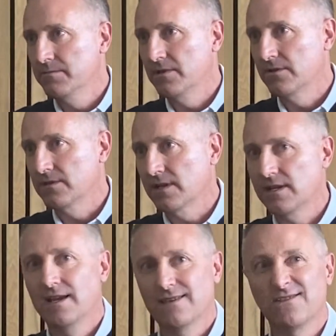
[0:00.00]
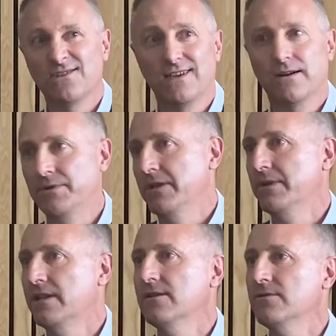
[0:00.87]
because I can actually see how we're
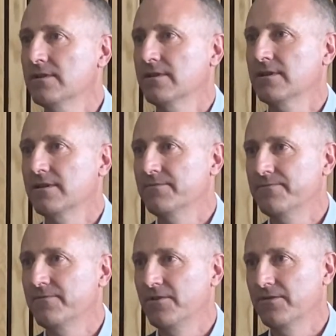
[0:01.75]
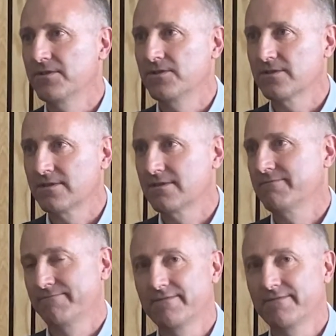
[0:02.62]
doing now, rather than just